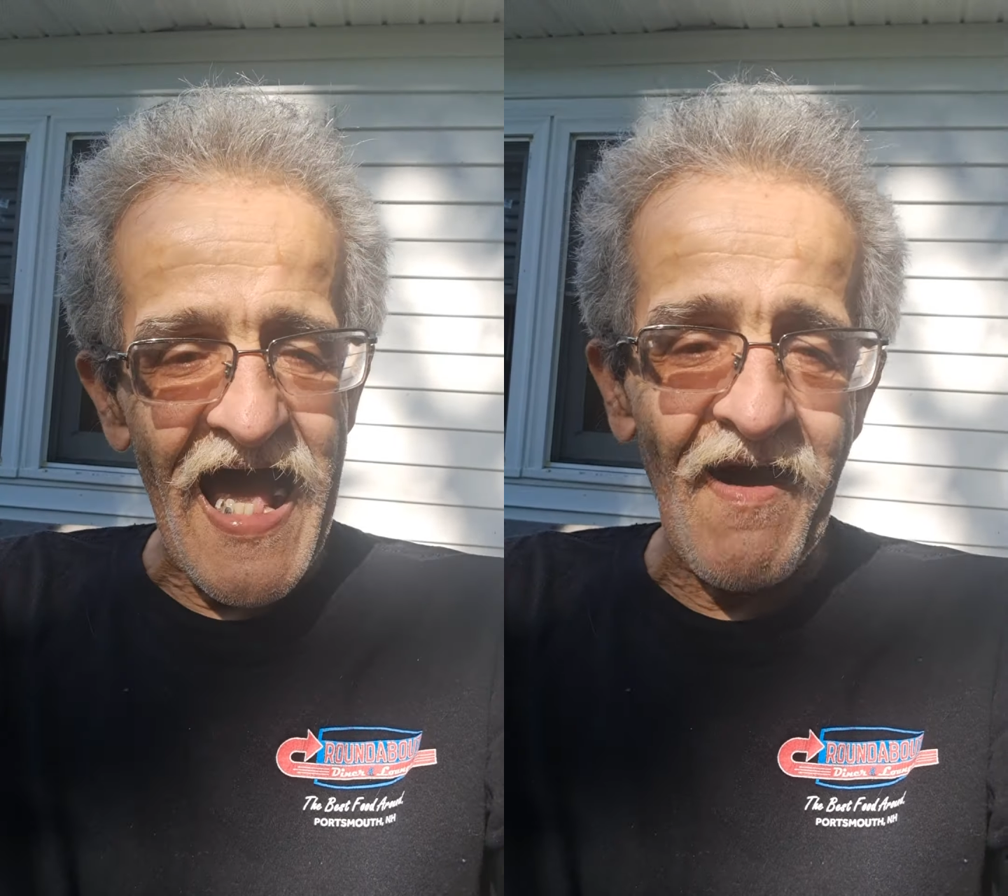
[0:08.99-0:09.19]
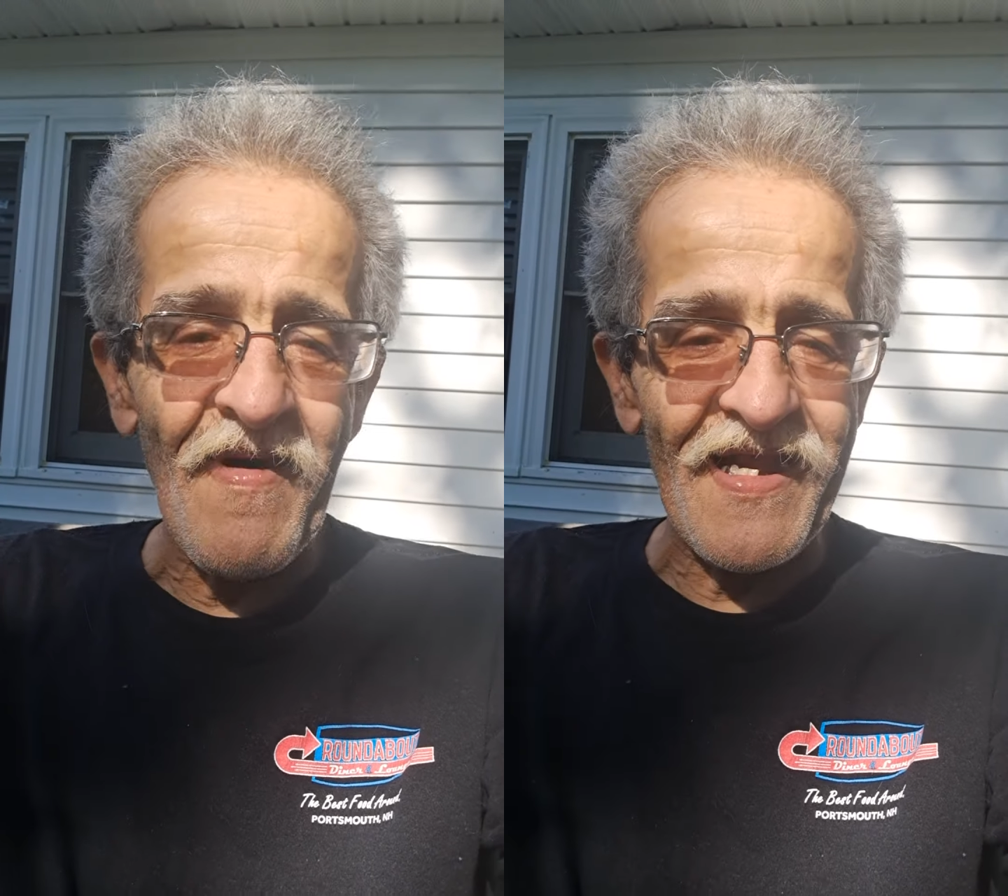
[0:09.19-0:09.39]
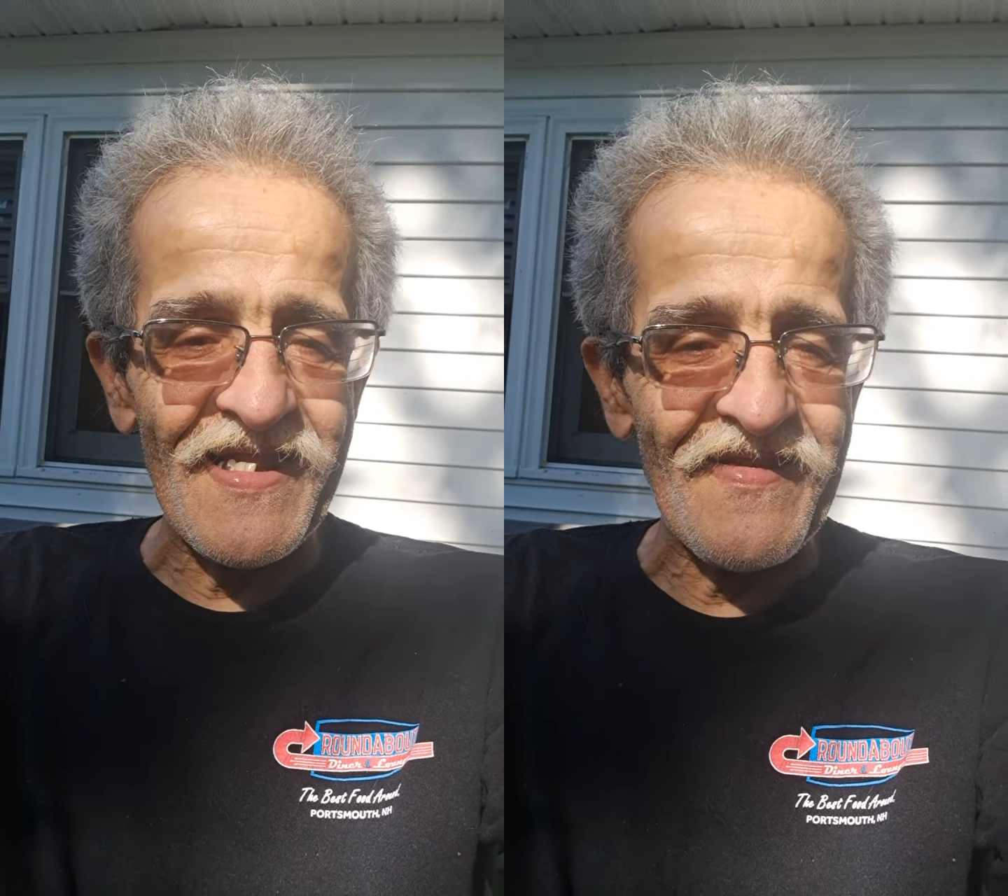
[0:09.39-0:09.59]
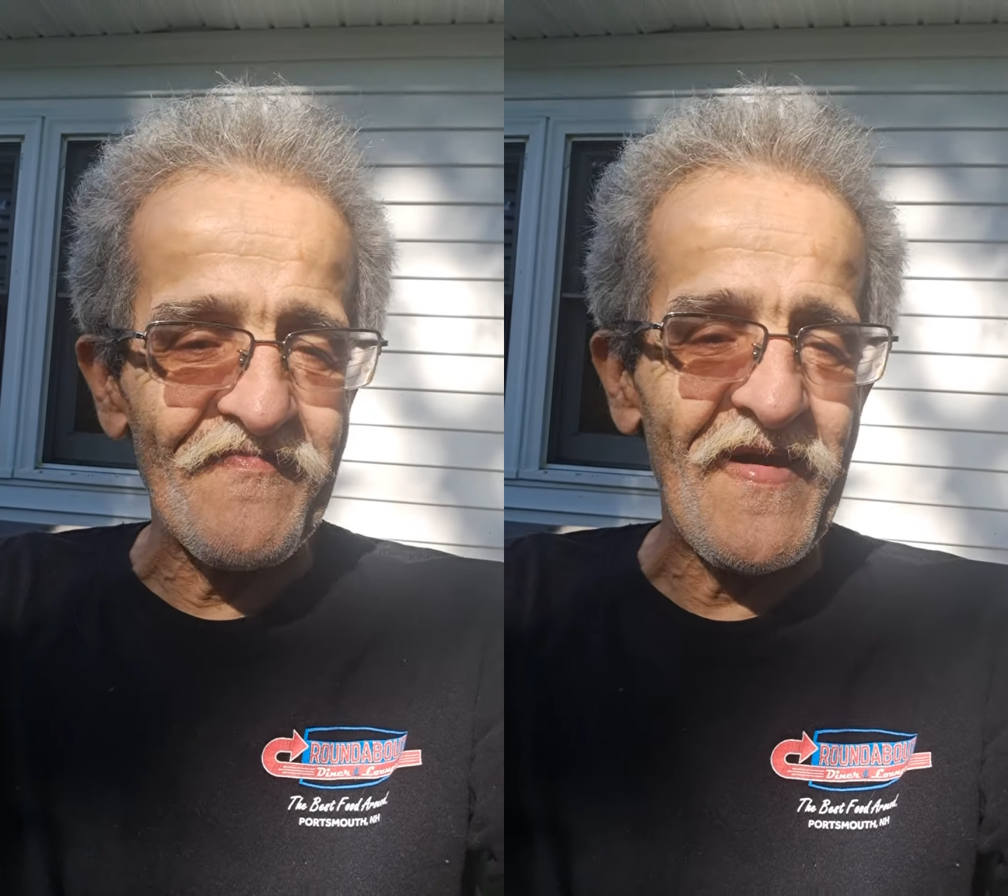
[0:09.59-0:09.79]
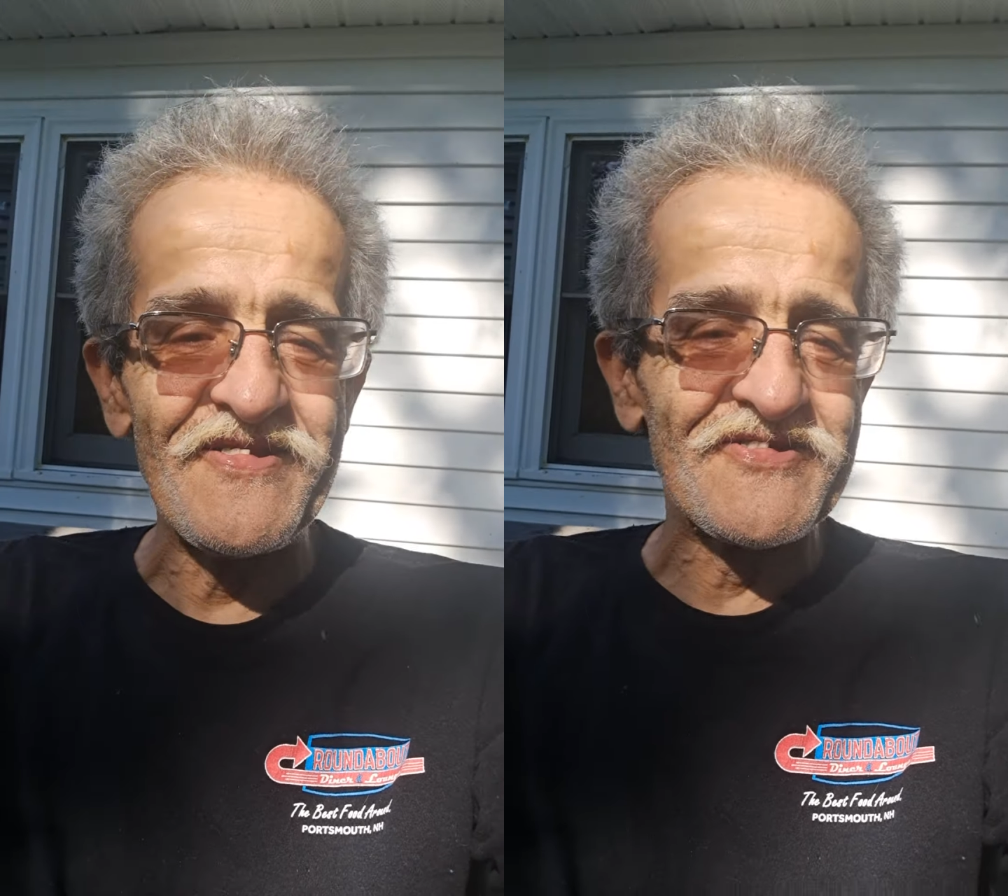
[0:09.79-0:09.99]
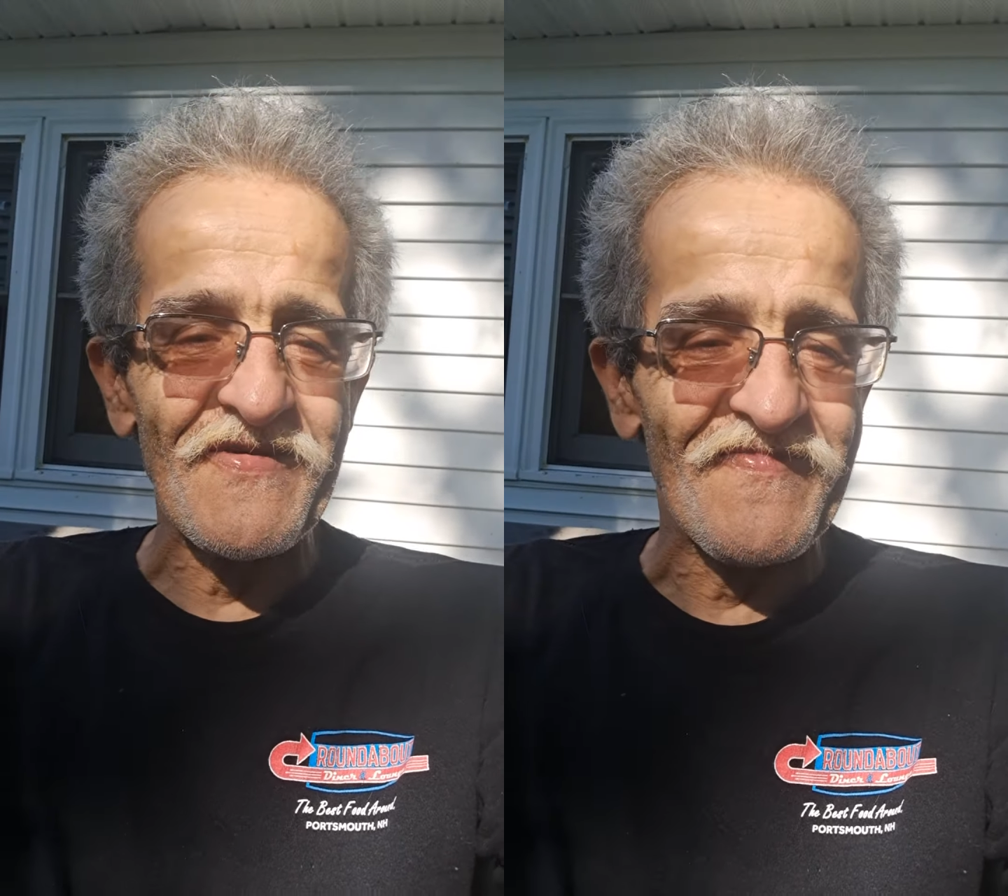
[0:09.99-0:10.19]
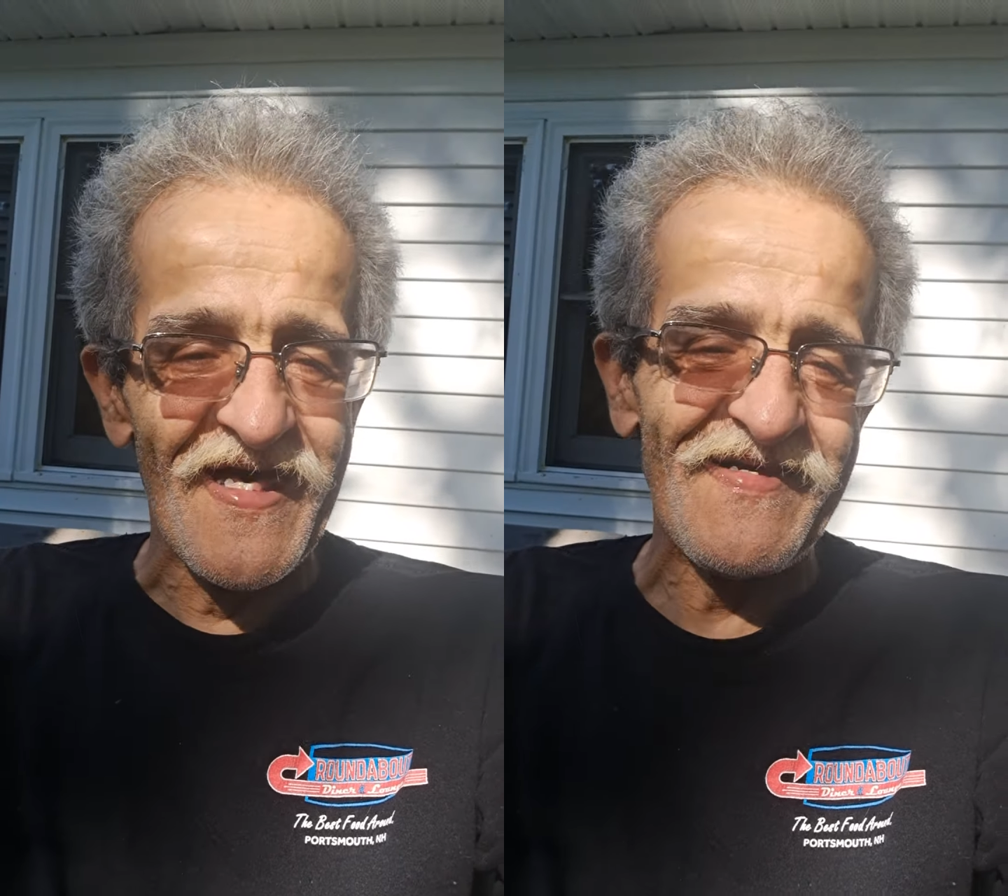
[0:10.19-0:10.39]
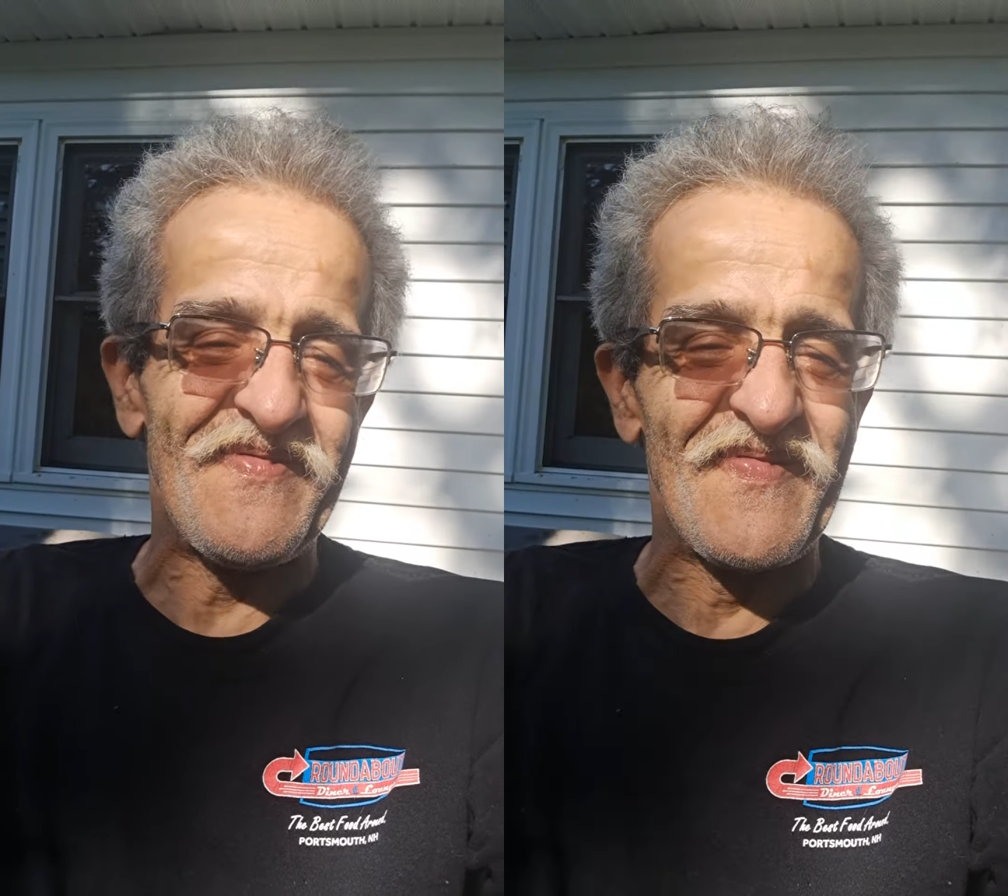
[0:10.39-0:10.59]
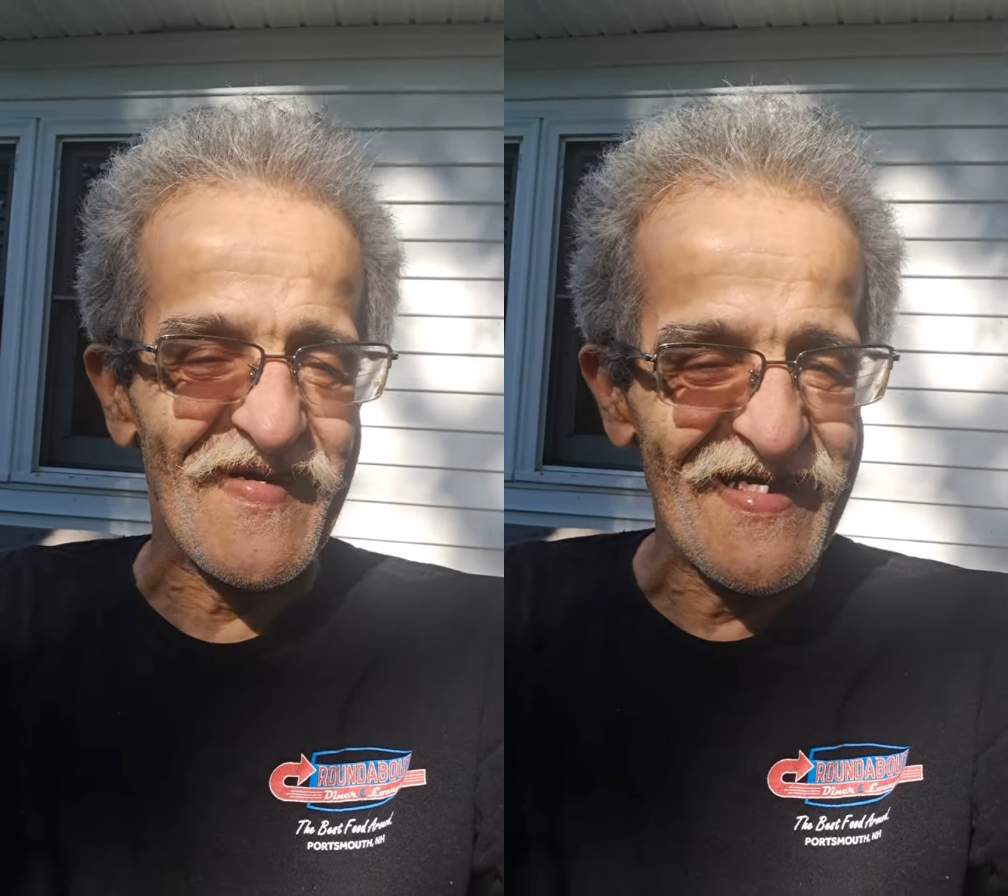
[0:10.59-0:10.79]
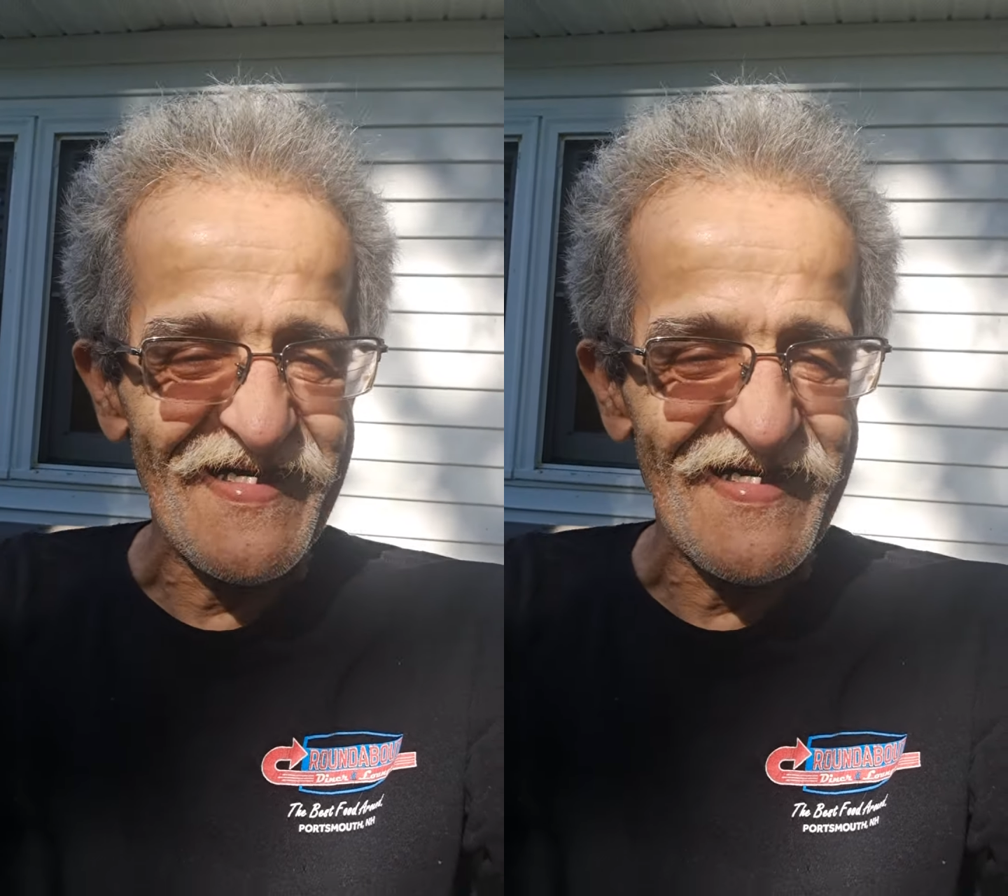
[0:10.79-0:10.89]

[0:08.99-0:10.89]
I'm on an adventure of life.